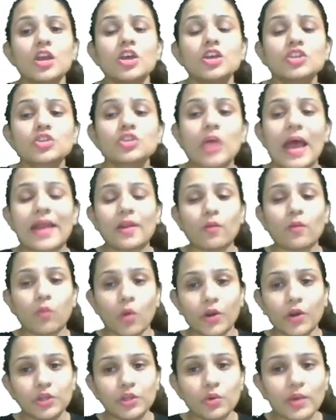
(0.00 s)
So, and
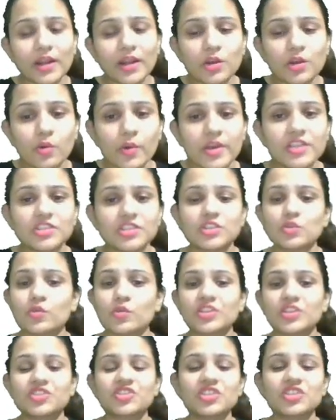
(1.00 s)
what you can do is you
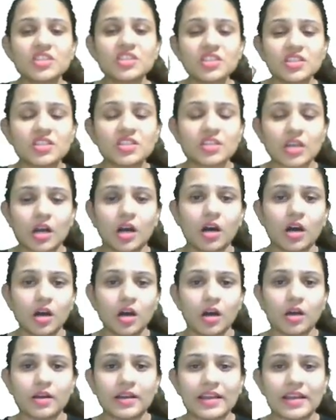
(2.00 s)
can just
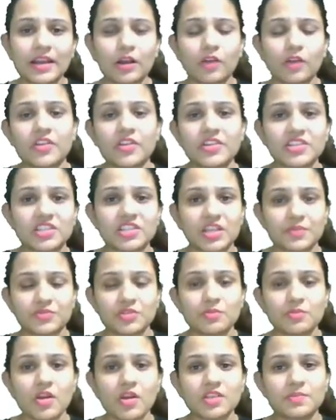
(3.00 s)
click on the
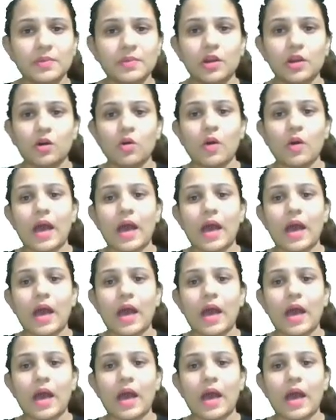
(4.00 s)
description box below,